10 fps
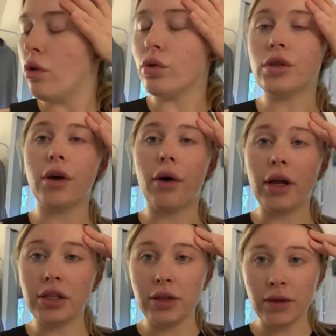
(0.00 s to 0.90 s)
Also, I
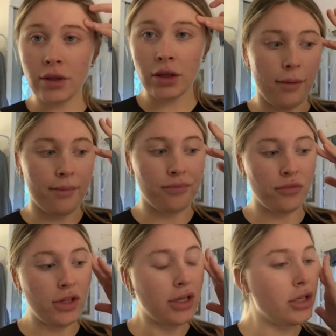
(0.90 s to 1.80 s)
just um,
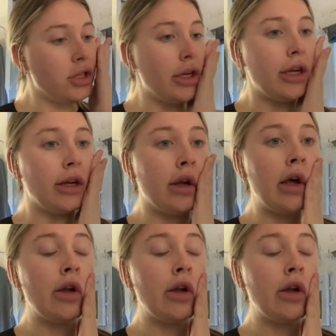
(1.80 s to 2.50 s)
did a Shein